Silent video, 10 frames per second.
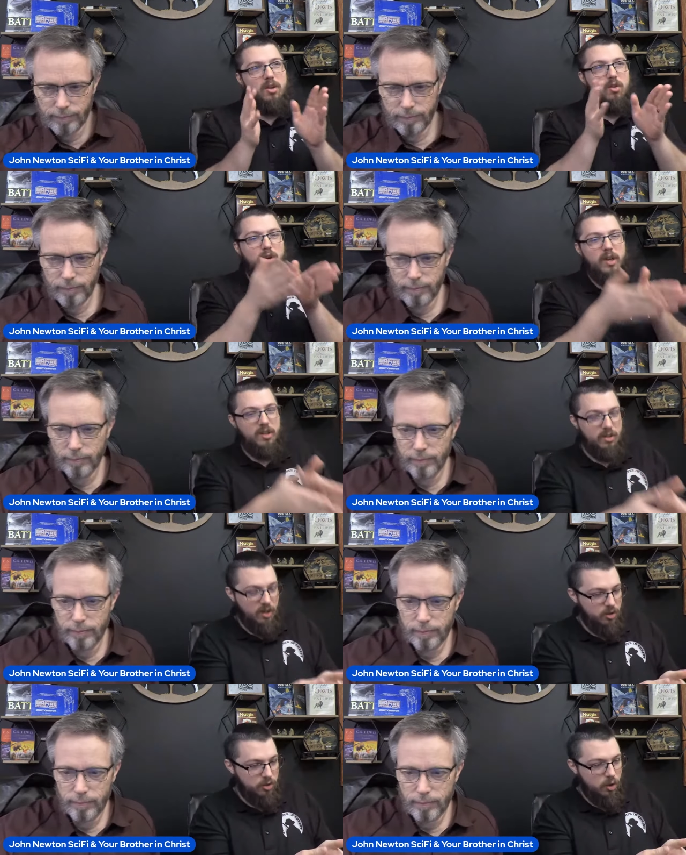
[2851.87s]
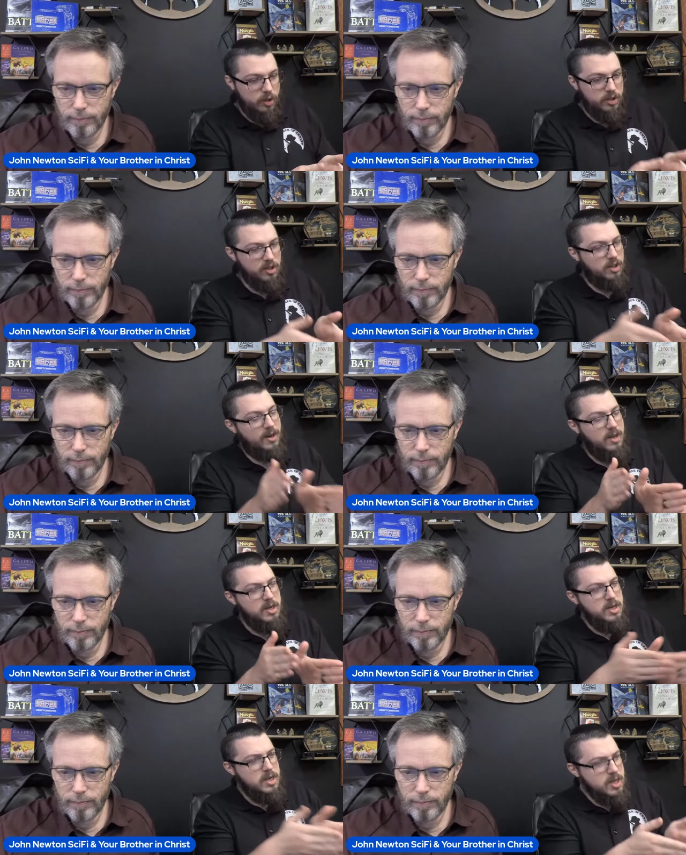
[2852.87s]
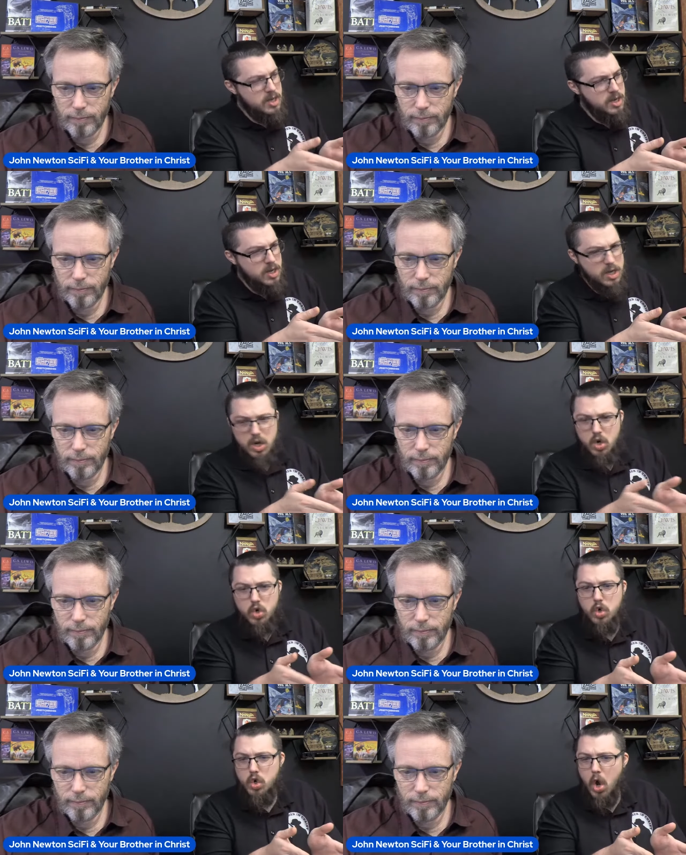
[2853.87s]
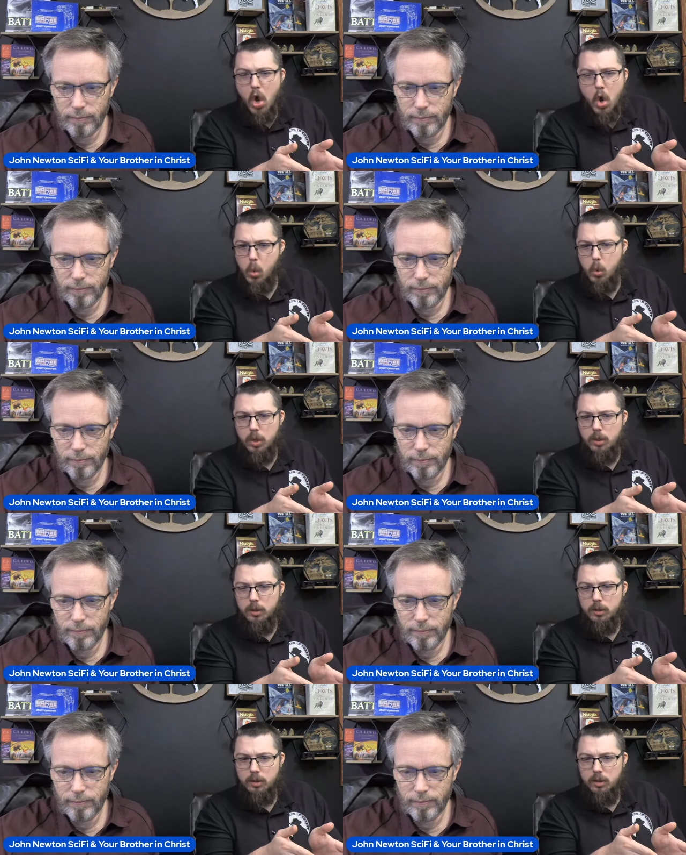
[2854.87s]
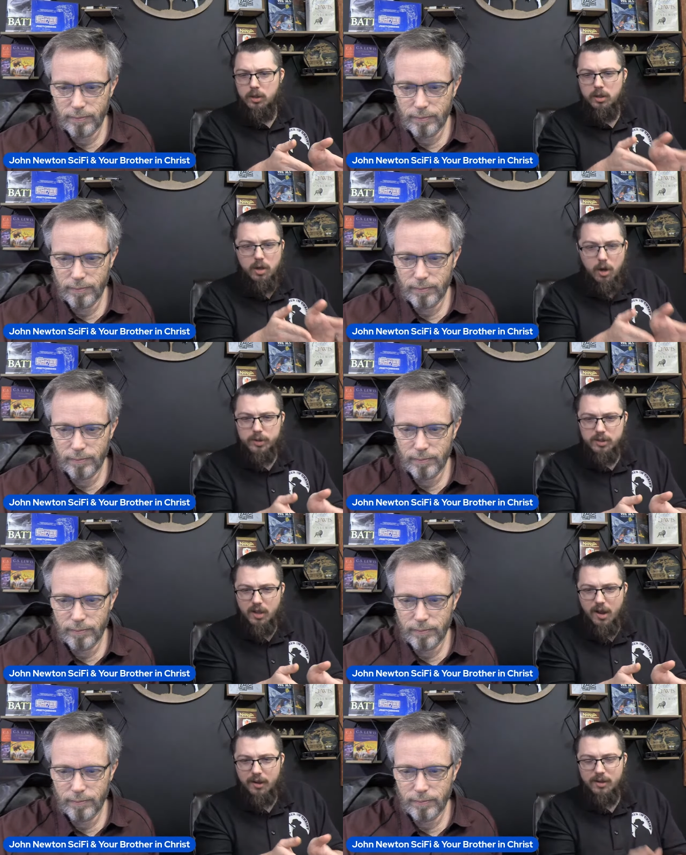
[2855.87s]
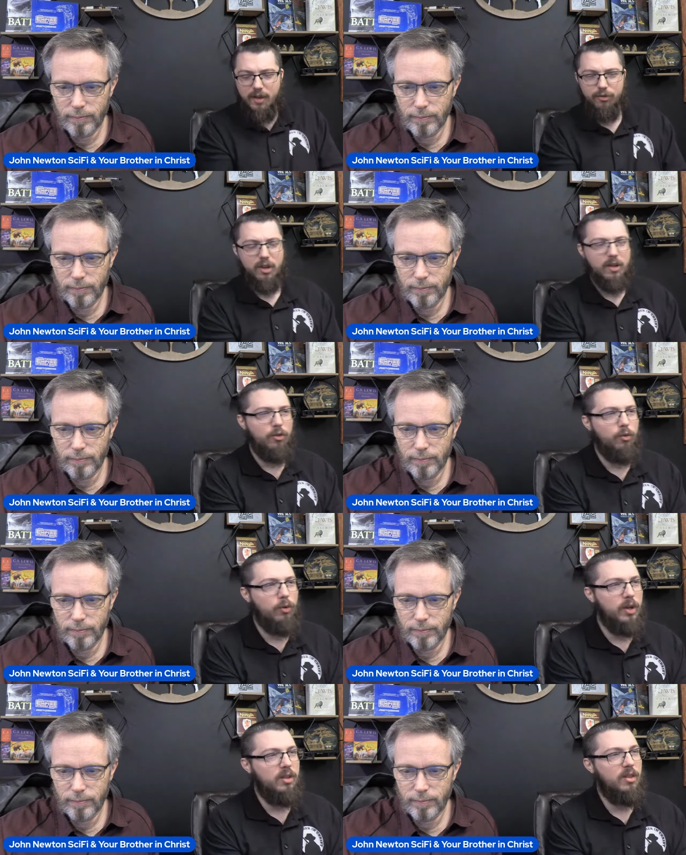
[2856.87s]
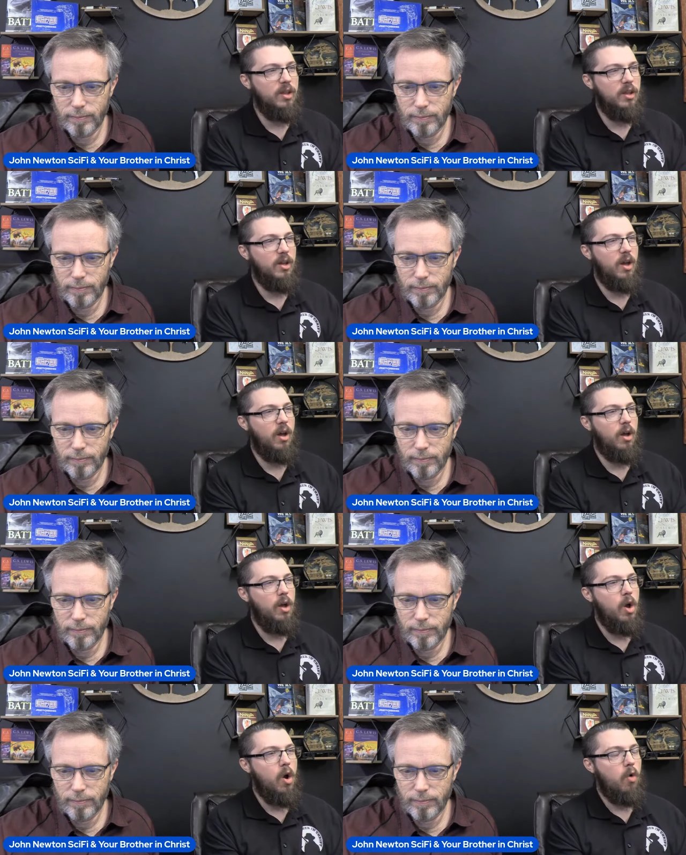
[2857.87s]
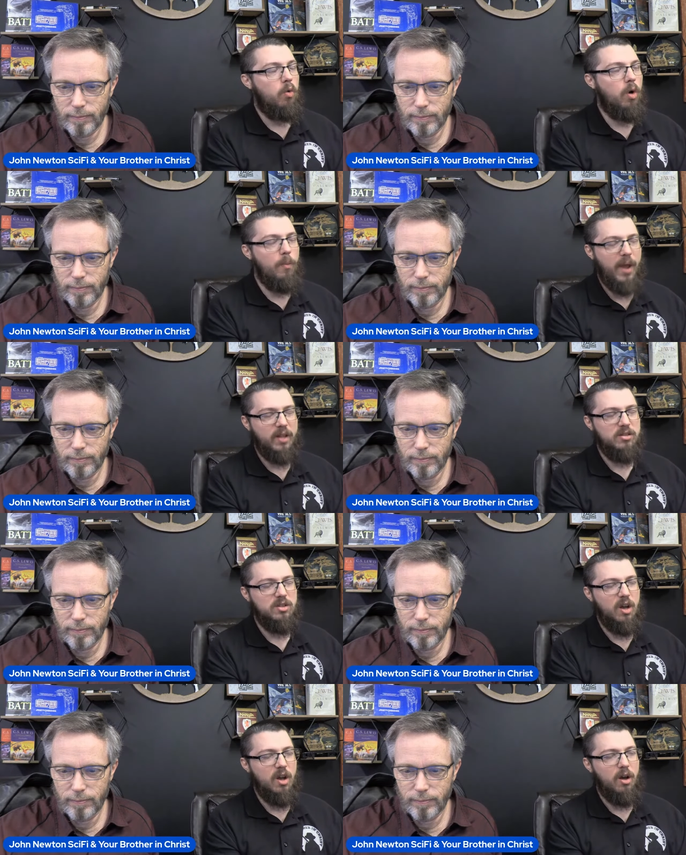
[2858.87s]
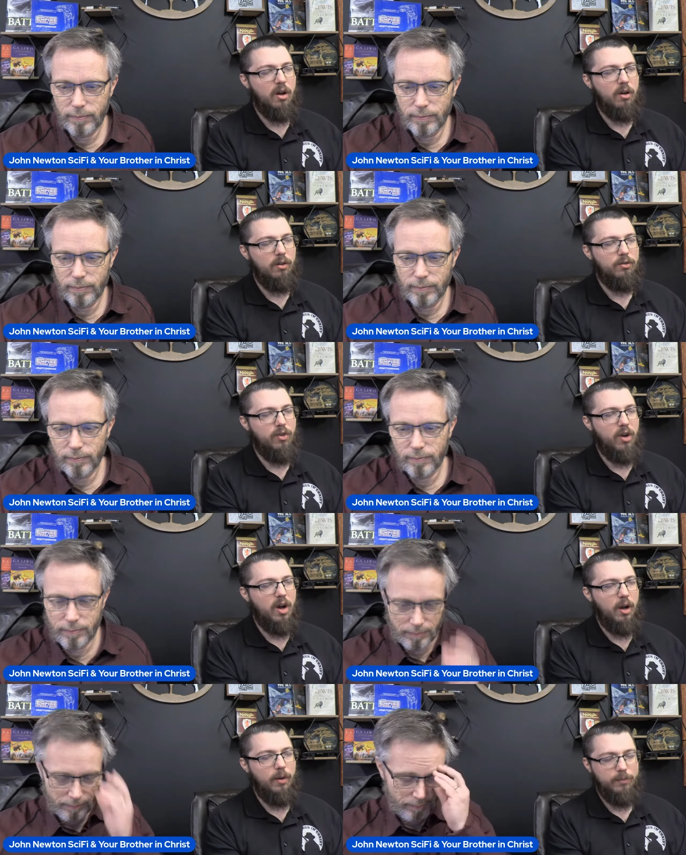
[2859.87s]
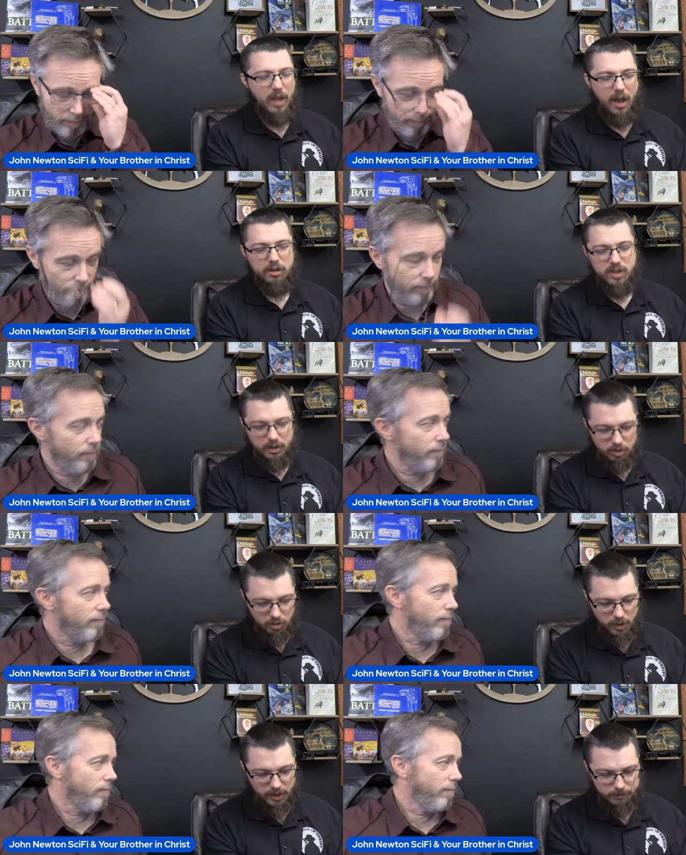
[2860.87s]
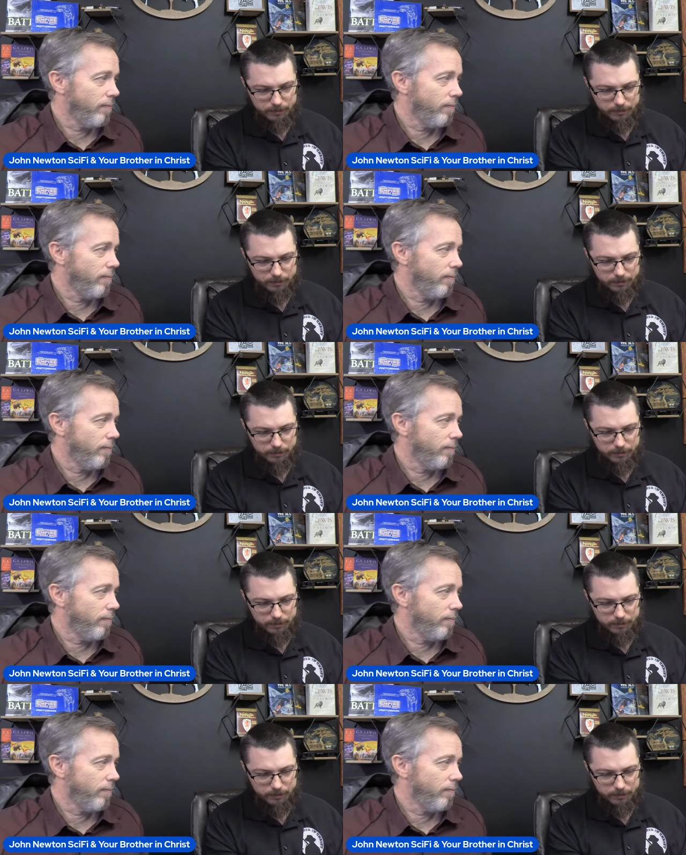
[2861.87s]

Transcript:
Speaker 1: you look at these other sources, it's like, eh, no, no, it's not. Definitely, if you read the uh, romance of um, Alexander the Great,